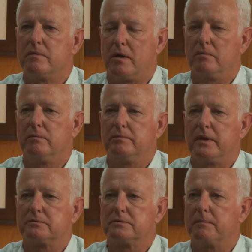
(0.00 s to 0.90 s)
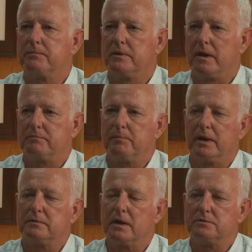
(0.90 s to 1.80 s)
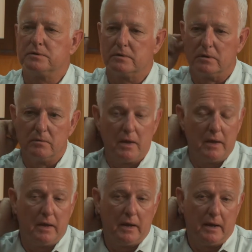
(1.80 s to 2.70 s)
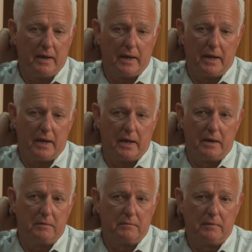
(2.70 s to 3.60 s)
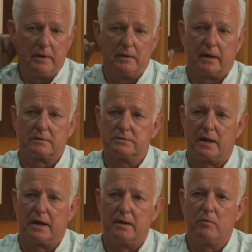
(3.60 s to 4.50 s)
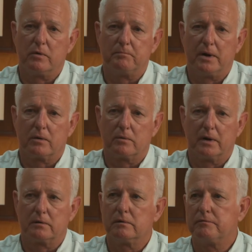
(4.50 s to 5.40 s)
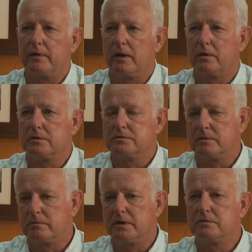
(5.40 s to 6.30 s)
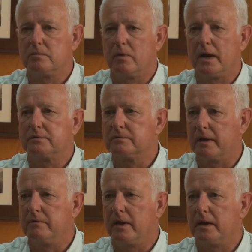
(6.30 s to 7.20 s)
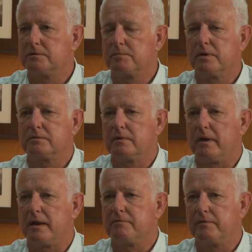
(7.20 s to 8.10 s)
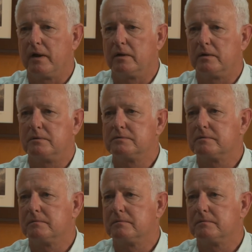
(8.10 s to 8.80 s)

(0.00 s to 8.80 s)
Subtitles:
though, that's something you have to pay attention to. And like I said, I didn't want to appear critical of farriers, and the reason why I say that is because a lot of farriers,